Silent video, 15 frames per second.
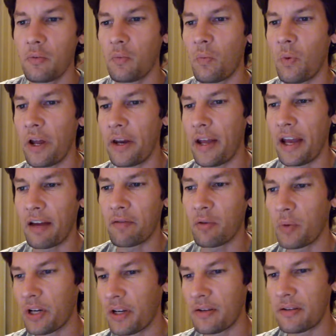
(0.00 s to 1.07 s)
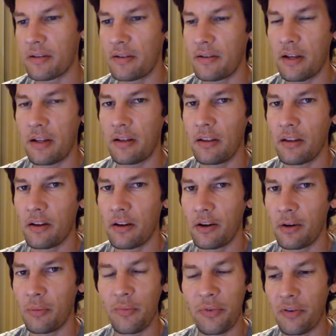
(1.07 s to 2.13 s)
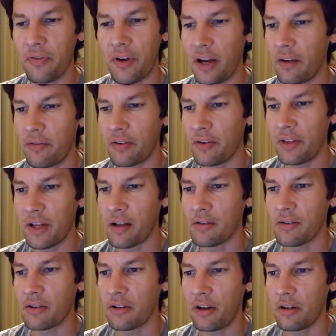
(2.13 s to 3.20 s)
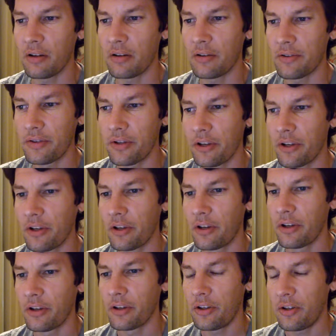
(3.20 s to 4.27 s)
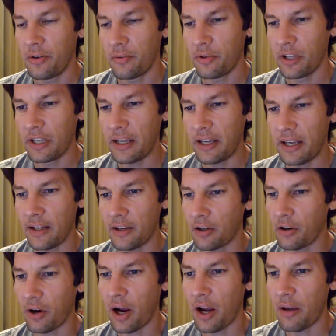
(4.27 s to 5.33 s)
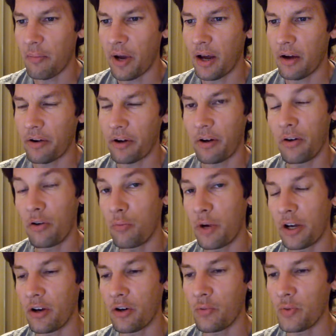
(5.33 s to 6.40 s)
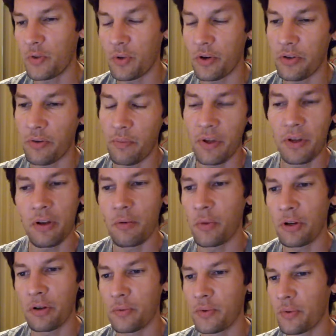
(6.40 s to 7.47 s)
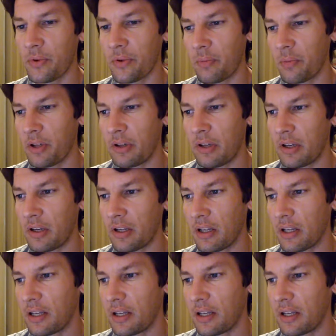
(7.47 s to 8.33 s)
when everyone else is selling their home for $500,000, you really can't cry about, oh, my home was worth $1 million, my home was worth $1 million.